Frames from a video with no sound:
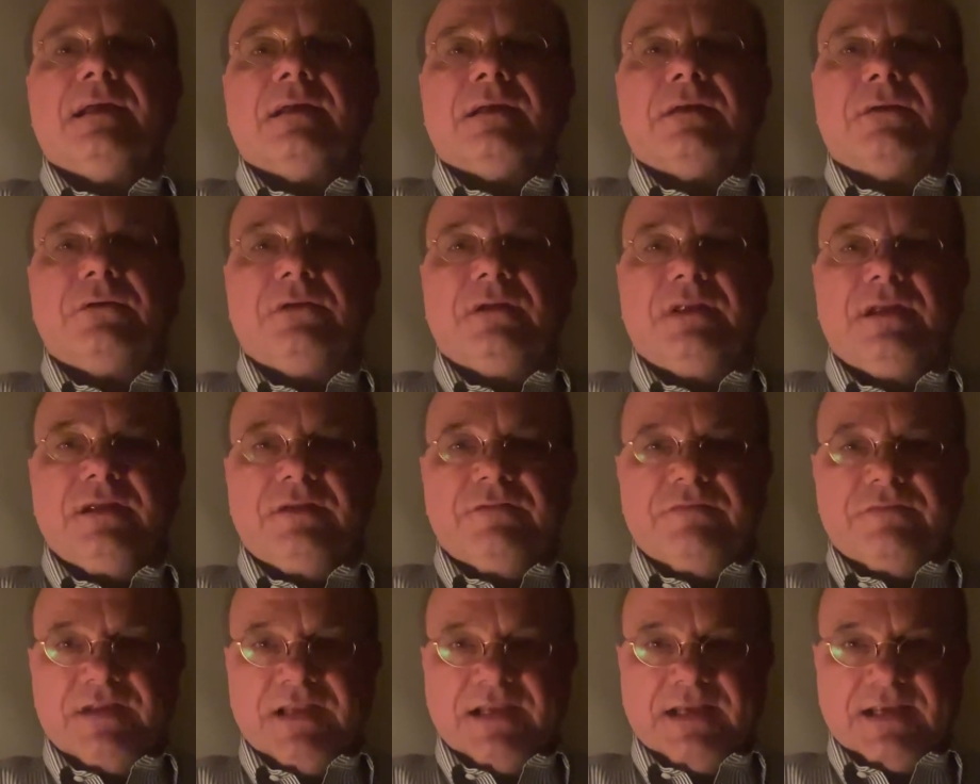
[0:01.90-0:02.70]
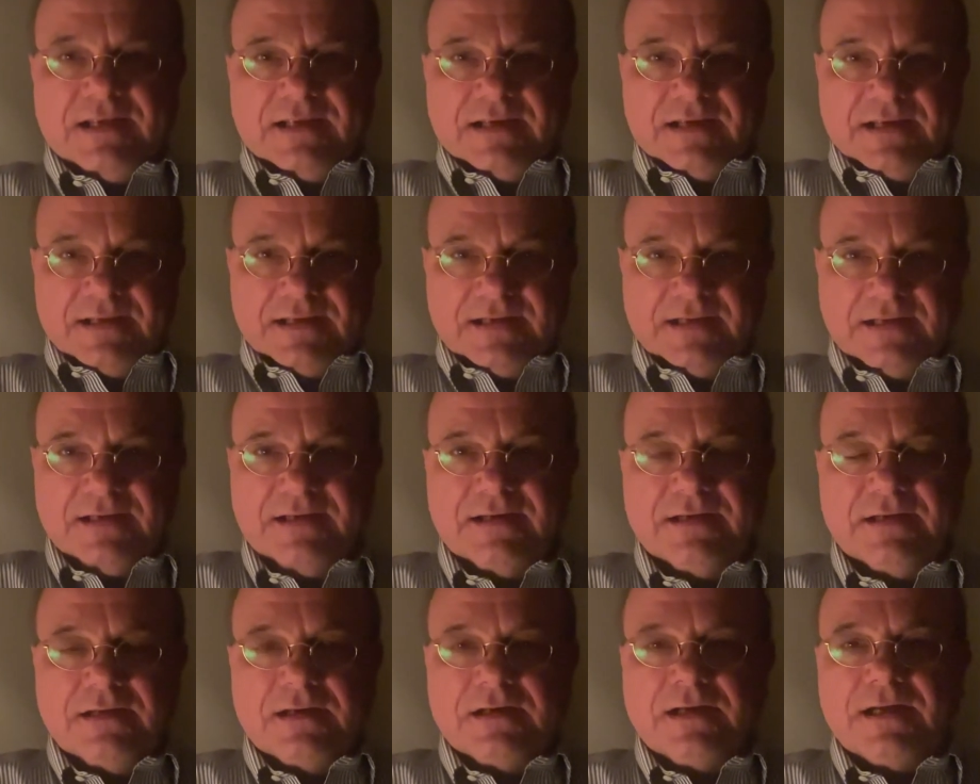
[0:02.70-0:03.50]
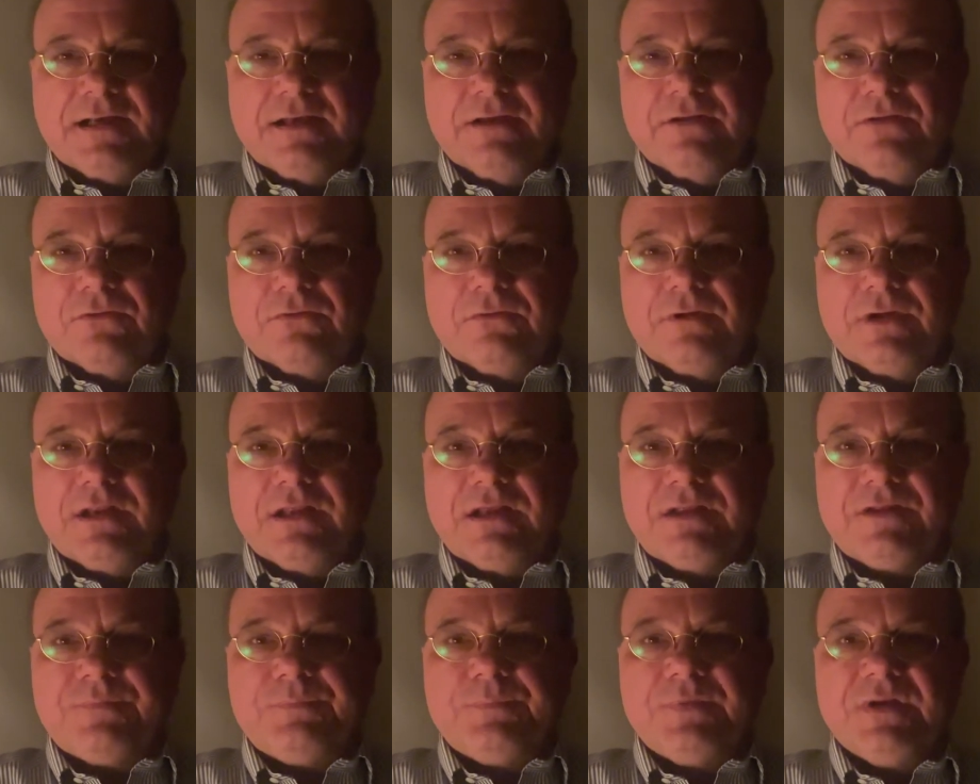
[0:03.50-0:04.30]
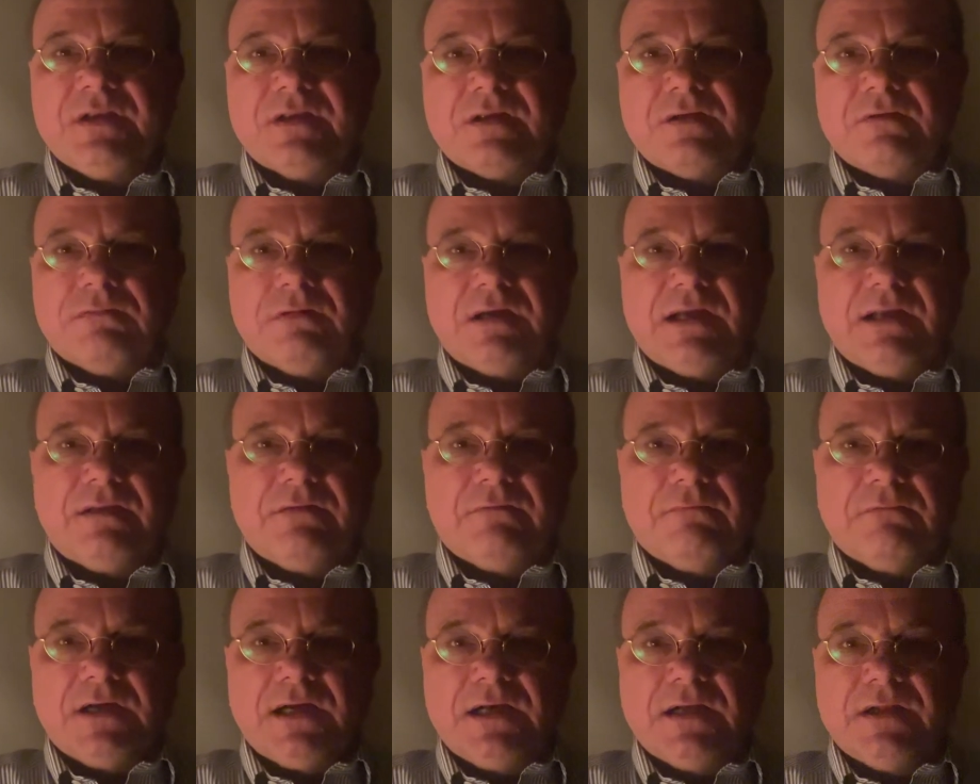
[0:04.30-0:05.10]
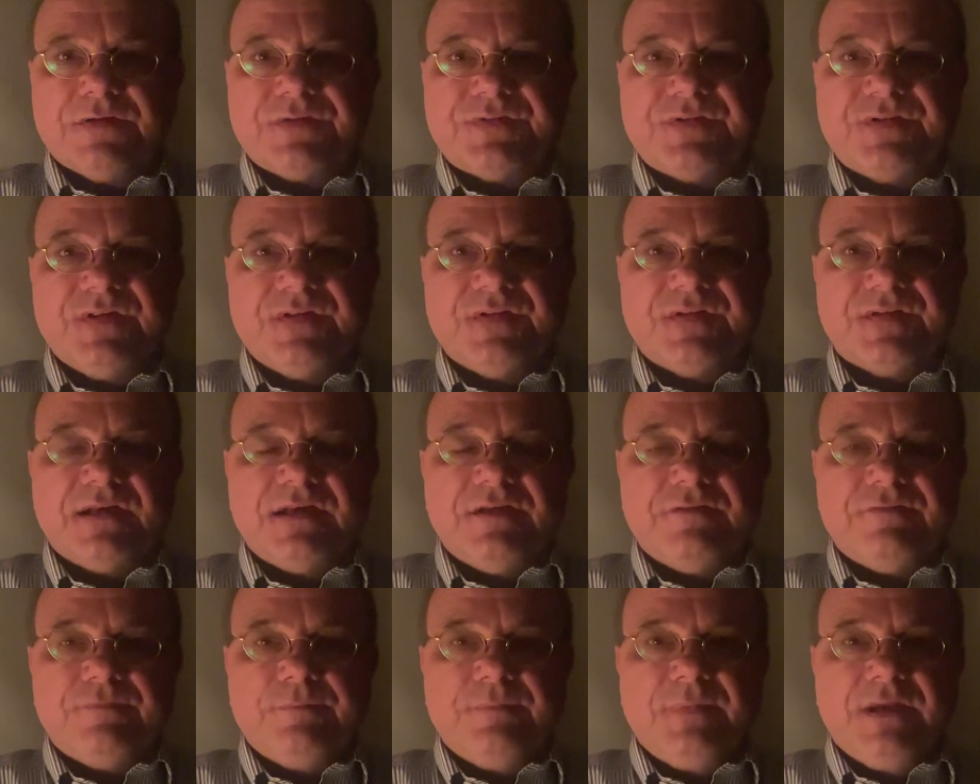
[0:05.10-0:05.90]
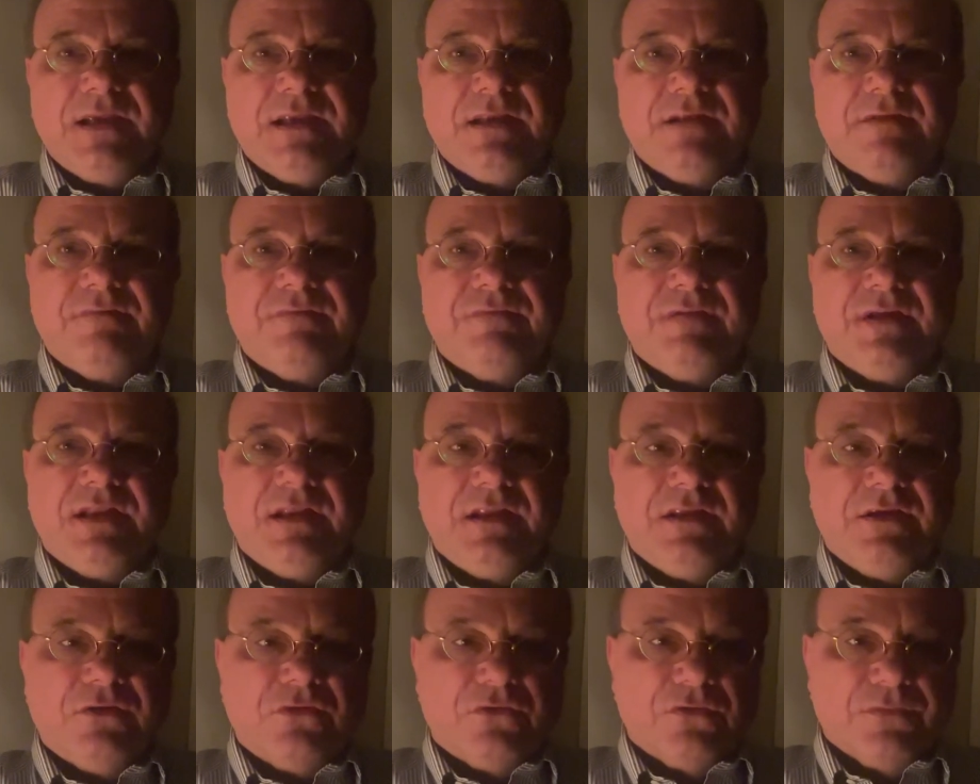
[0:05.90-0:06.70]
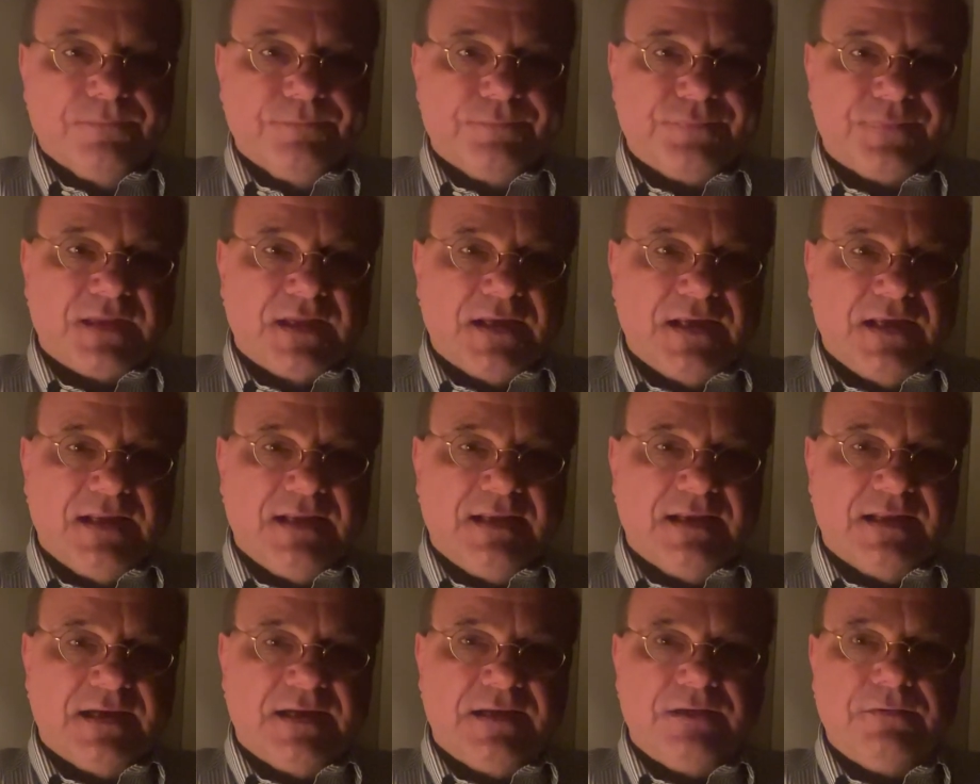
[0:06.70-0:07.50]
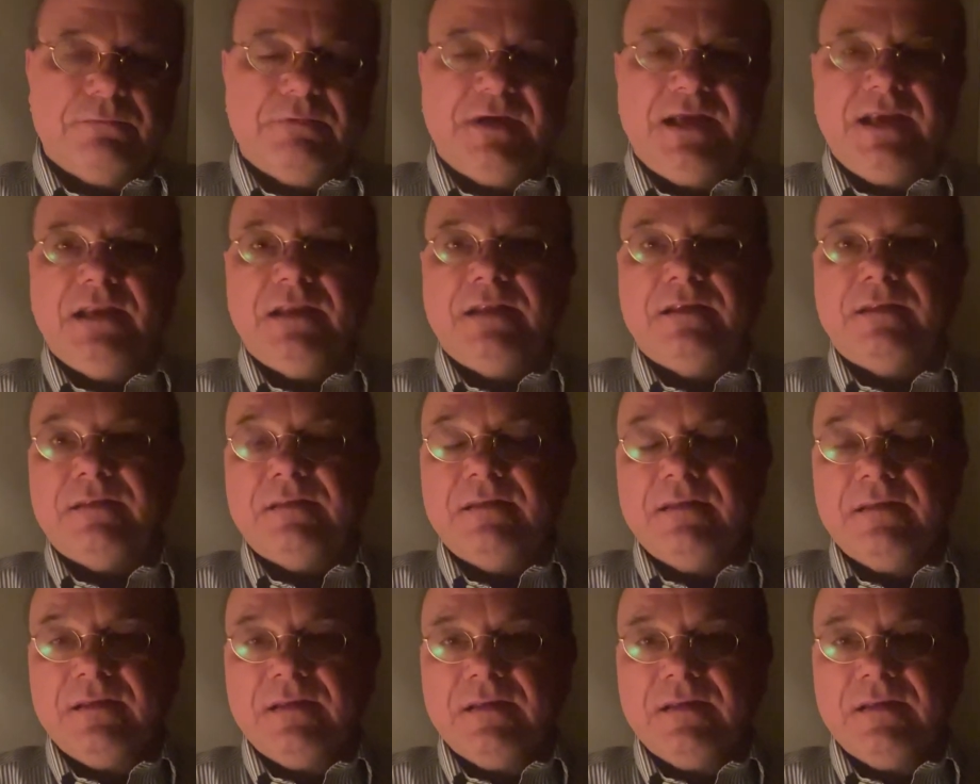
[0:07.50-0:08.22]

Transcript: Good evening. I know it has been quite a while since I've made a video, and I waited